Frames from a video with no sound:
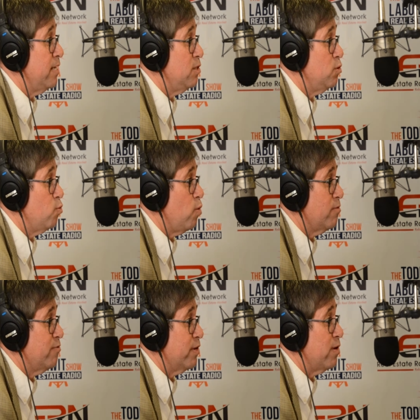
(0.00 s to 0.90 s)
and you
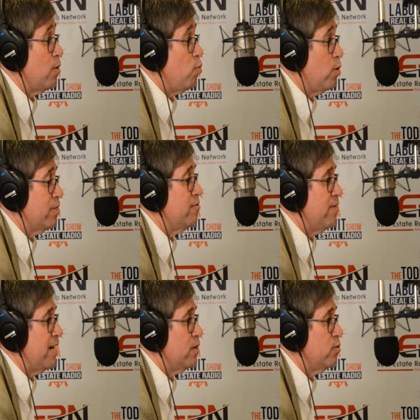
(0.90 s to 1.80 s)
want to figure out what the
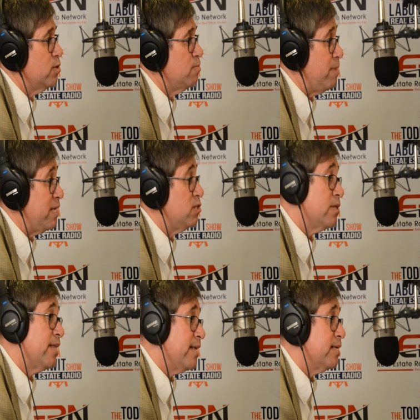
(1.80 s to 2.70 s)
value is based
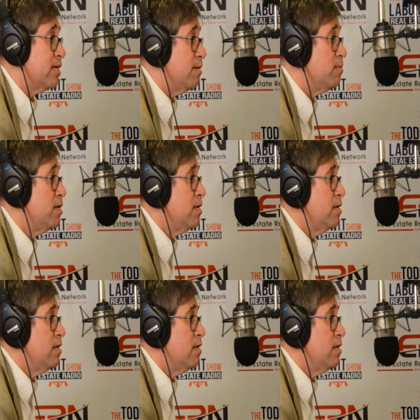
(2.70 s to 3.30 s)
on that income.